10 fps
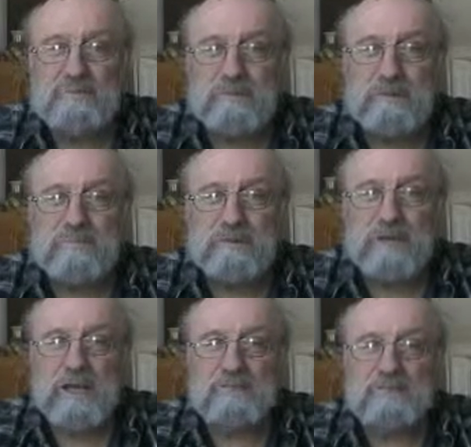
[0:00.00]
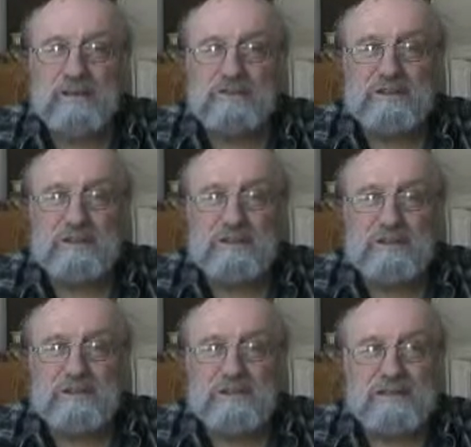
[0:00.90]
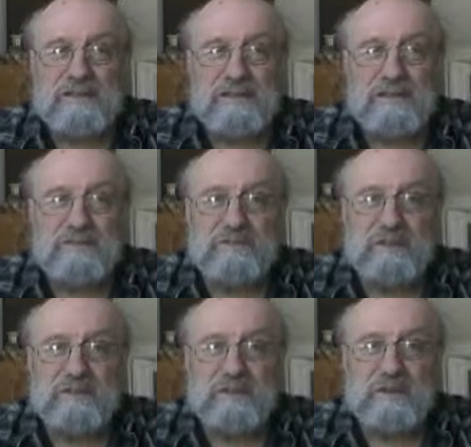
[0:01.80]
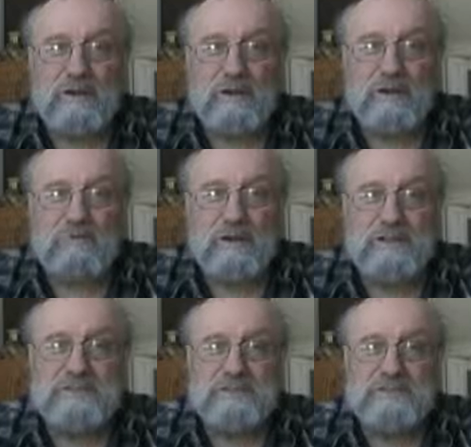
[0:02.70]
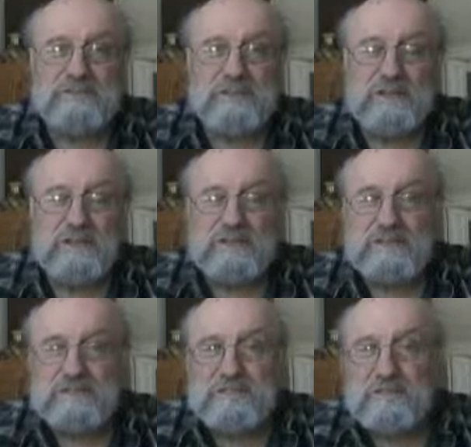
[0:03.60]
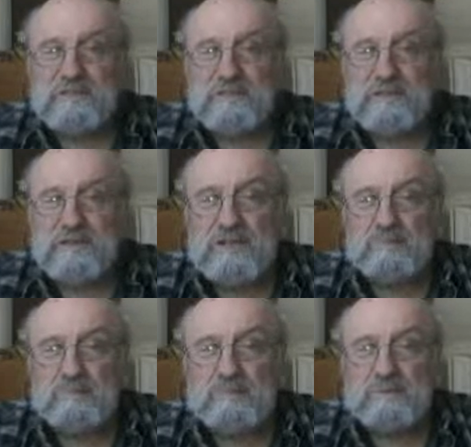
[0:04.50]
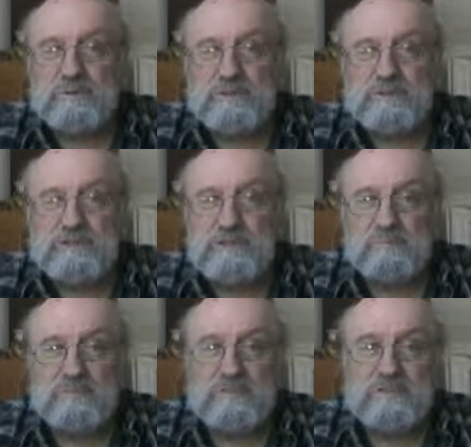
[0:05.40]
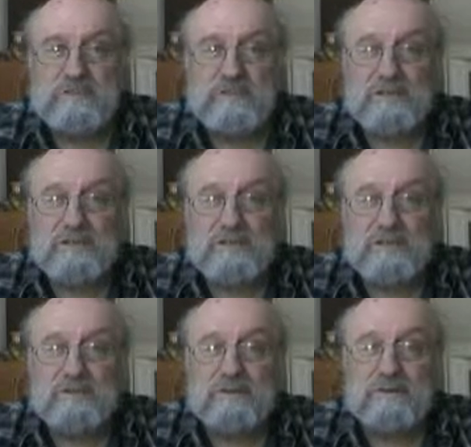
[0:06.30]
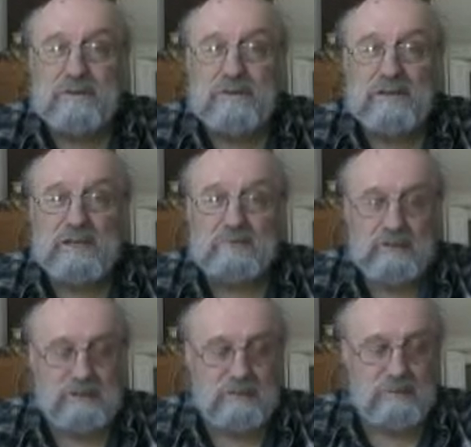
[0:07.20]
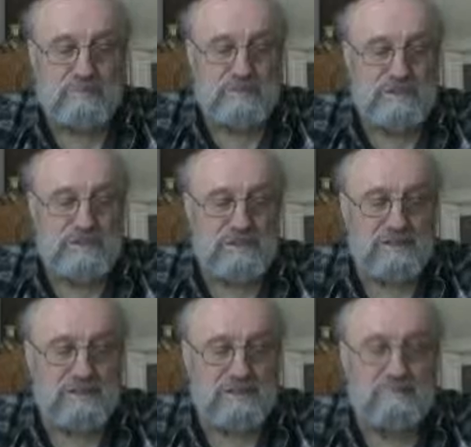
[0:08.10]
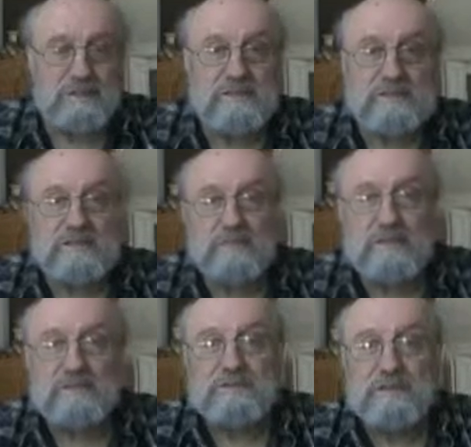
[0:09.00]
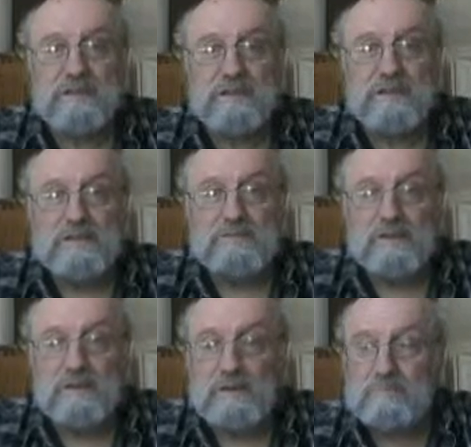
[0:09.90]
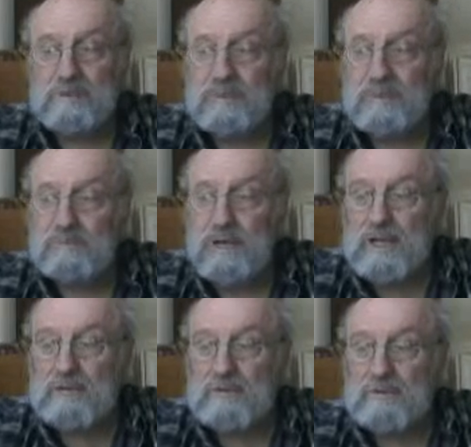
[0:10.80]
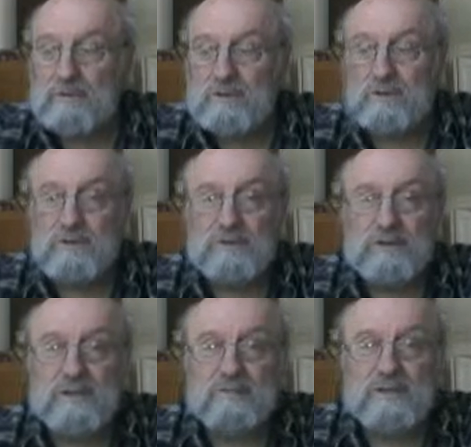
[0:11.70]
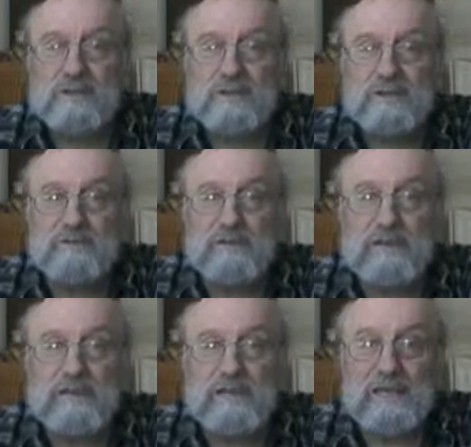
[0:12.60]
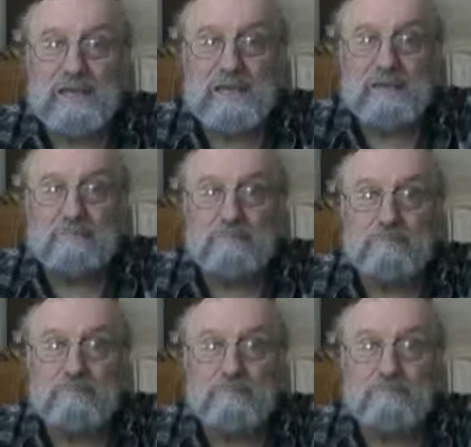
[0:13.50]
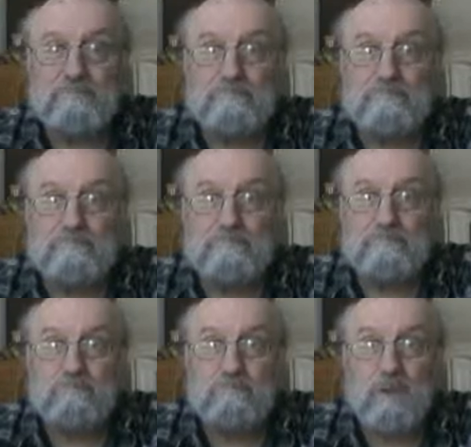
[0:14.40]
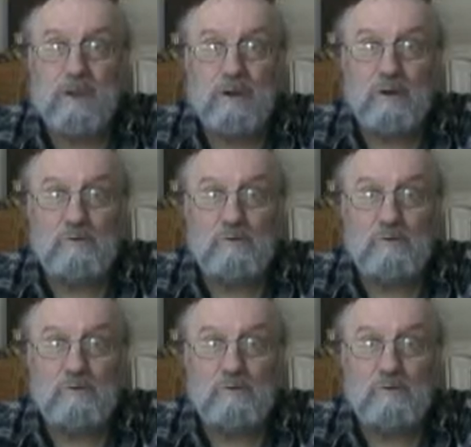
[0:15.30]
come to manifest these things that a whole bunch of us see as evil and other people don't see because they're when they think about the corporation, they're thinking about something else. So I'm going to come back to you. We're going to do another one of these, and boy, oh